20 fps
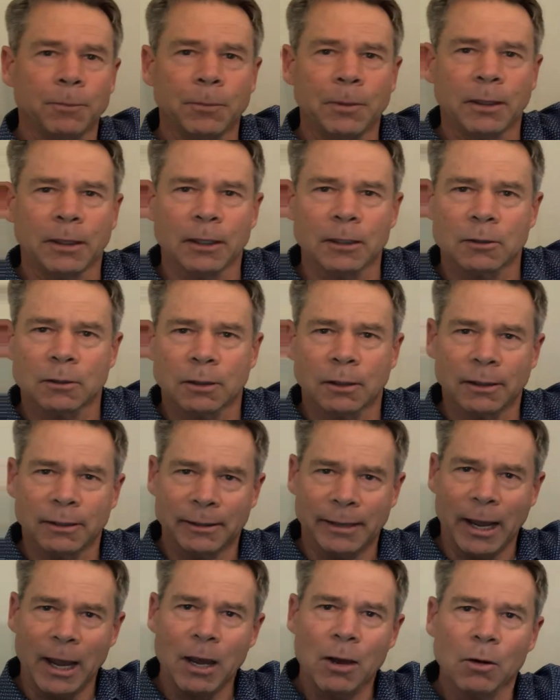because
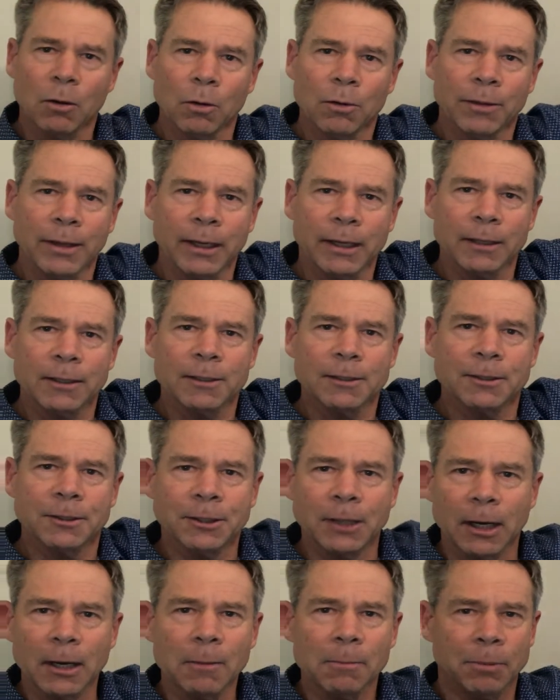now they can
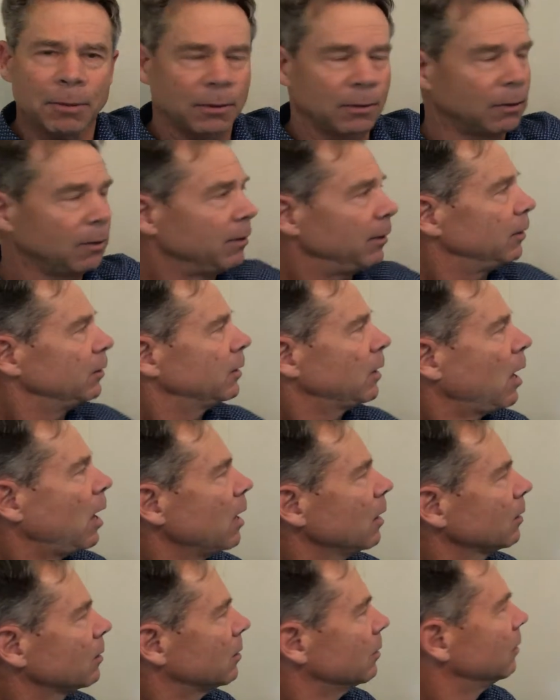dump their
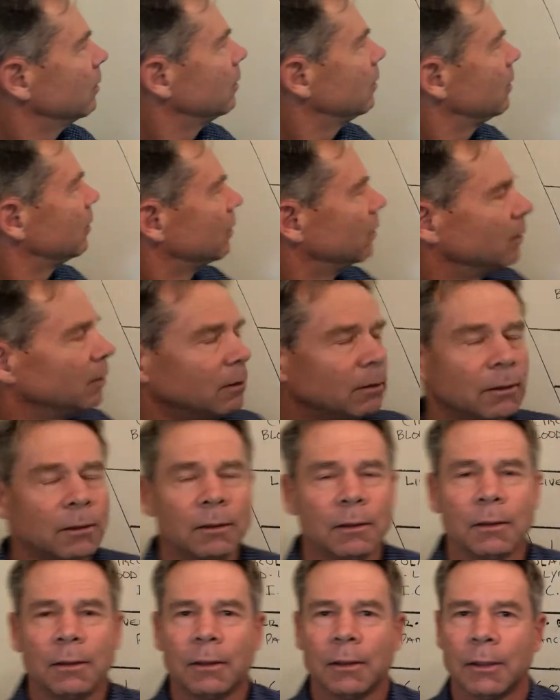toxins
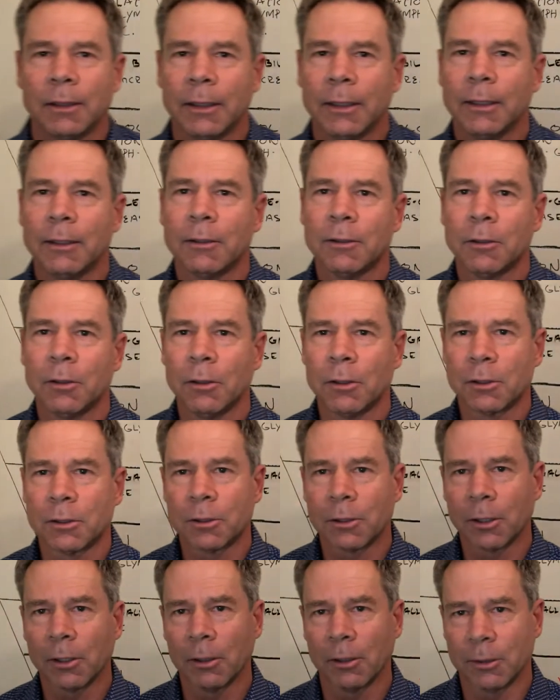into the
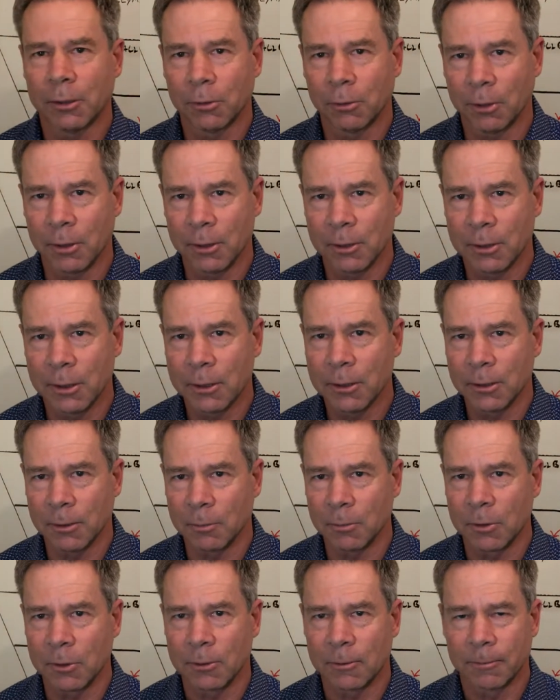circulatory
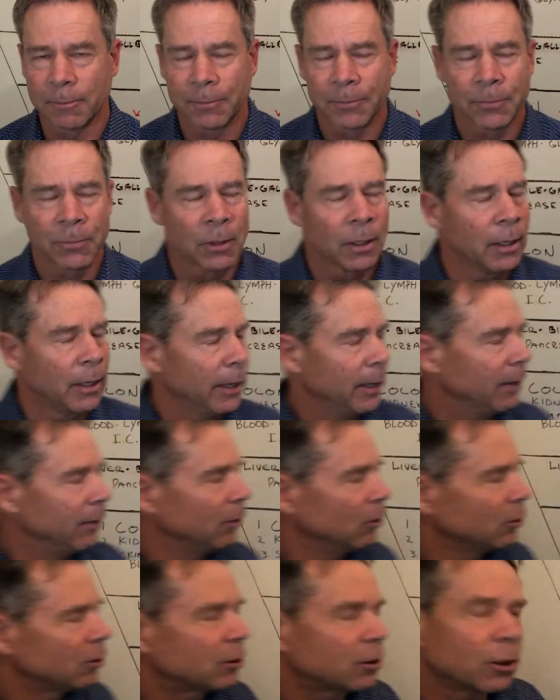systems. And
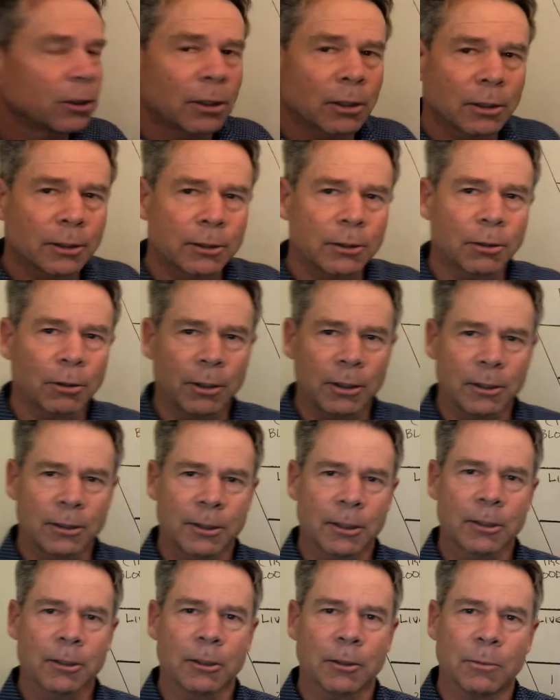those circulatory
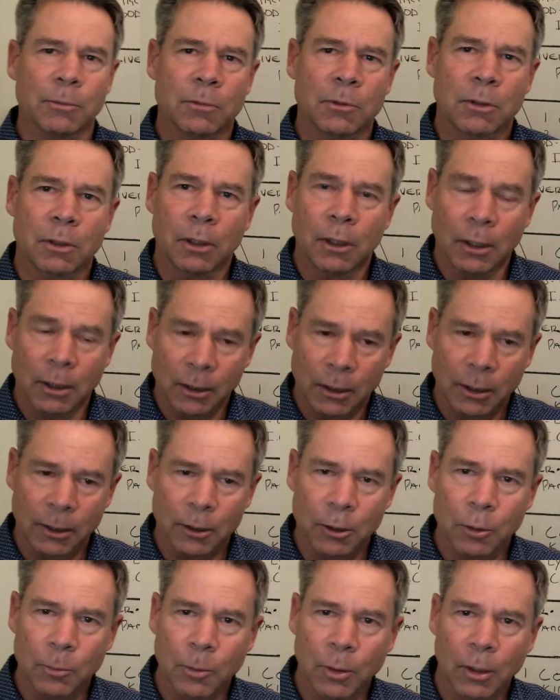systems can
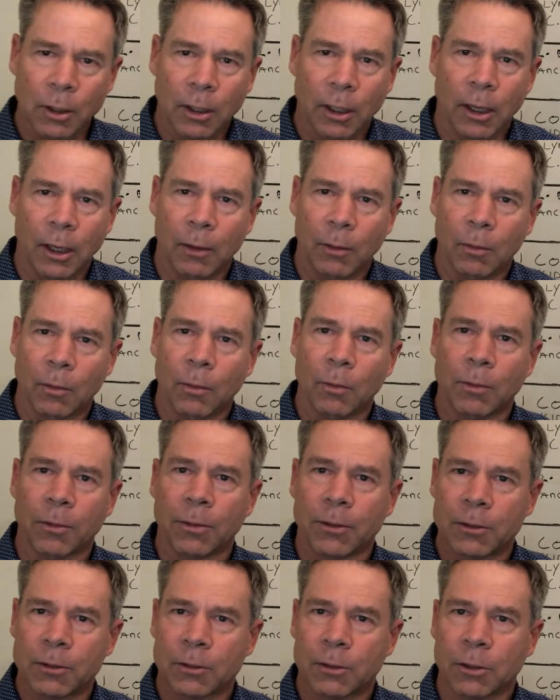communicate
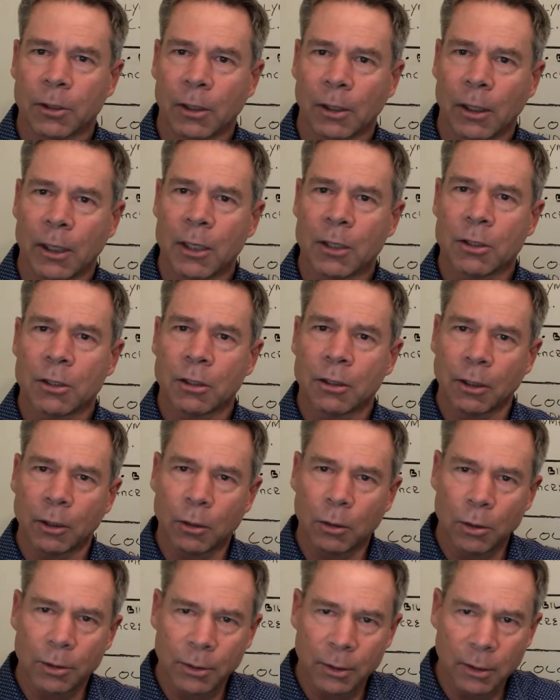with the circulation to
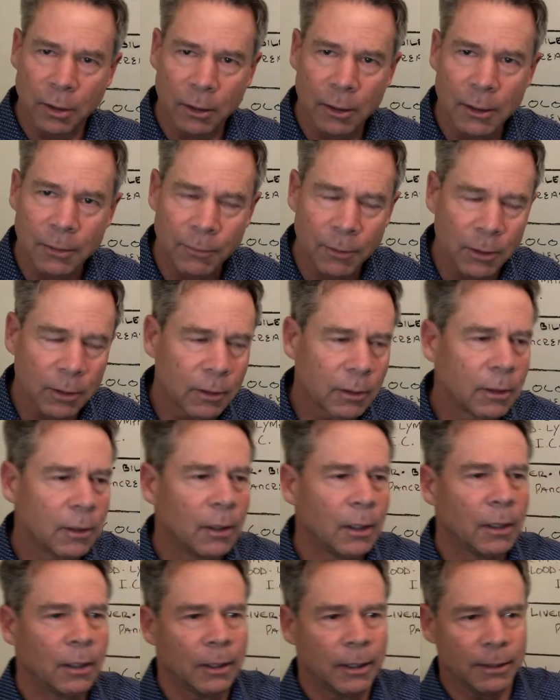go into the liver,
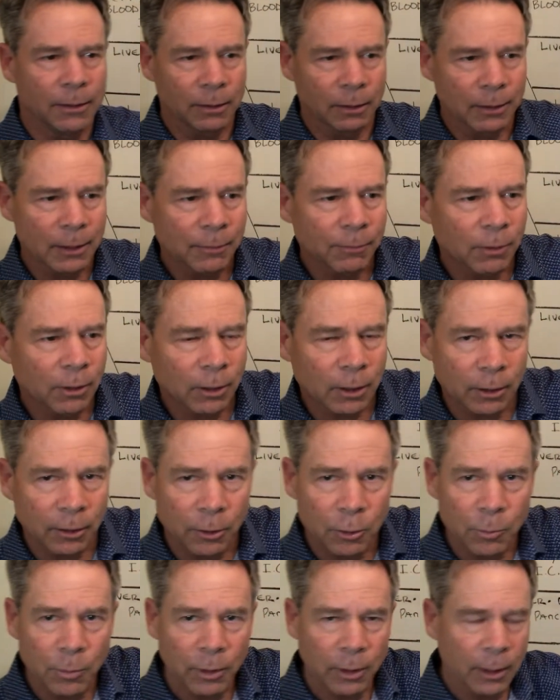and the liver can
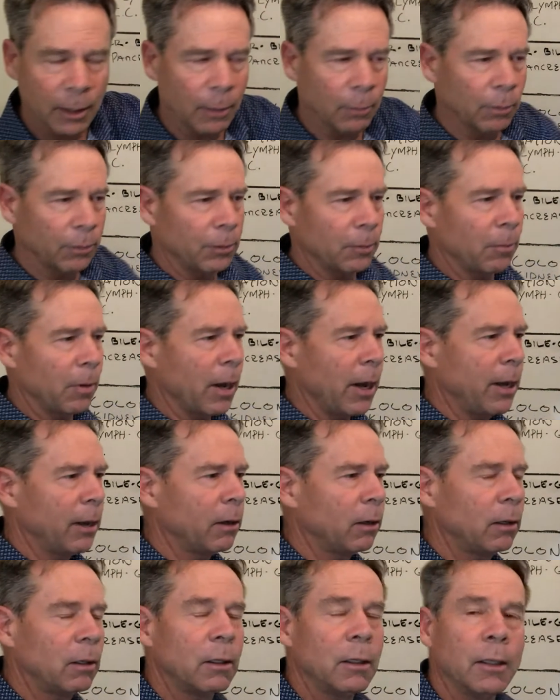communicate with the
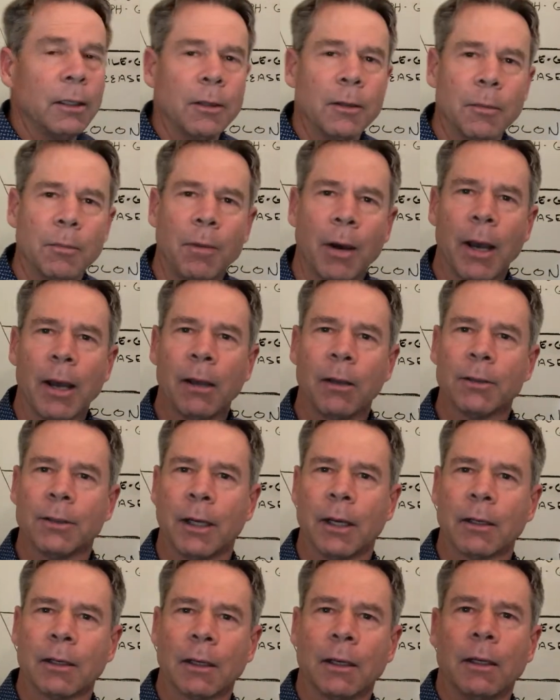bile, and the bile
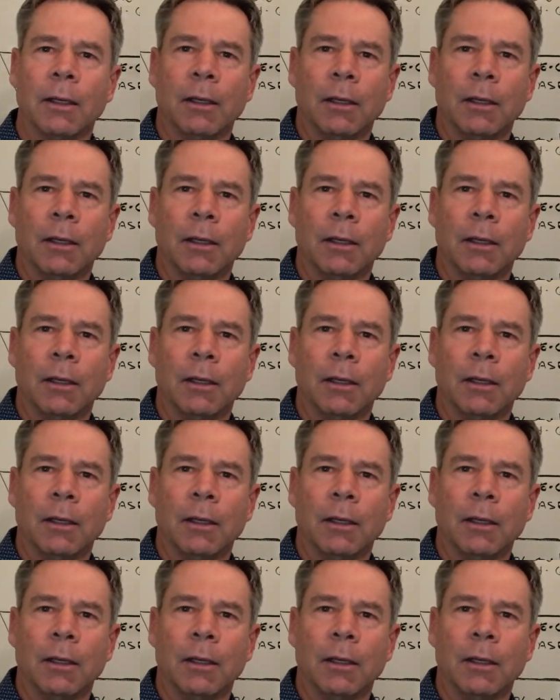duct,